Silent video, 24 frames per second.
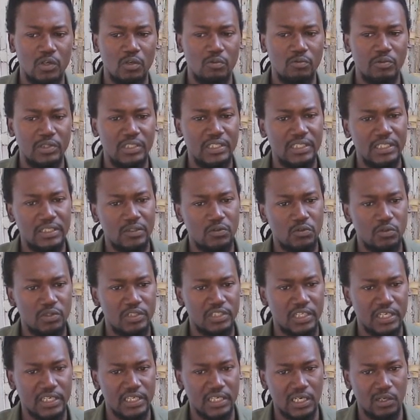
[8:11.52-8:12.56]
all, we need to
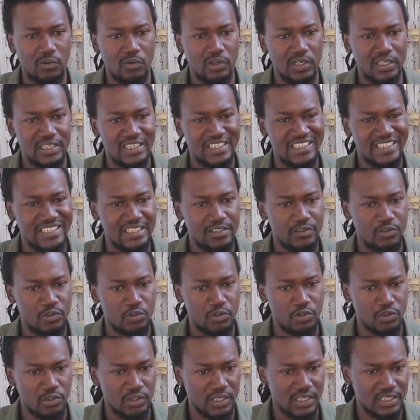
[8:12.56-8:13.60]
change our
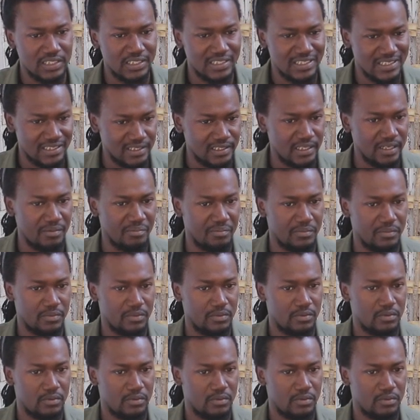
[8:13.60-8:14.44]
institutional system.